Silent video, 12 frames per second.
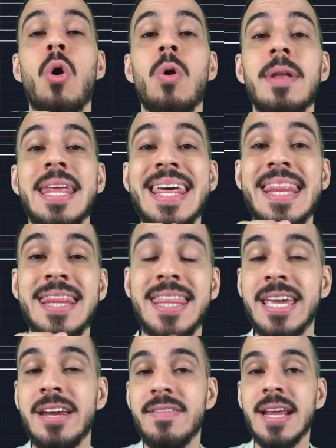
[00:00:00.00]
on
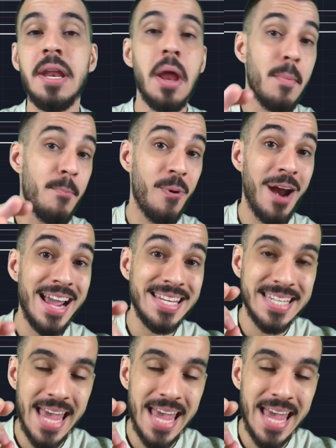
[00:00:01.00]
Ethereum price